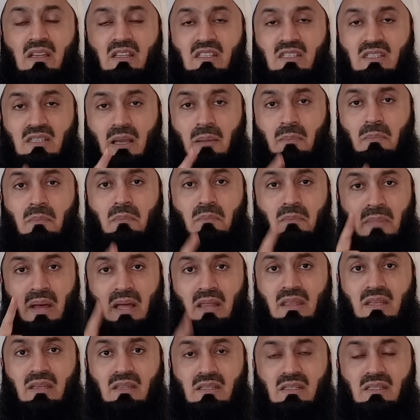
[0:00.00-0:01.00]
Some
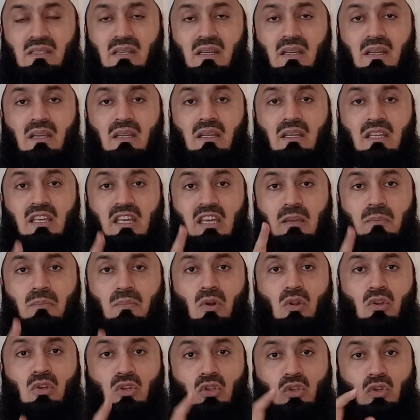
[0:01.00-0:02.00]
mothers
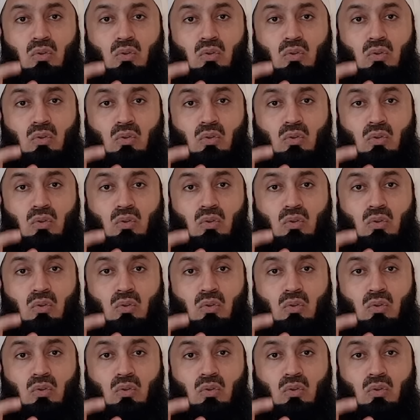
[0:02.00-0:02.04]
keep on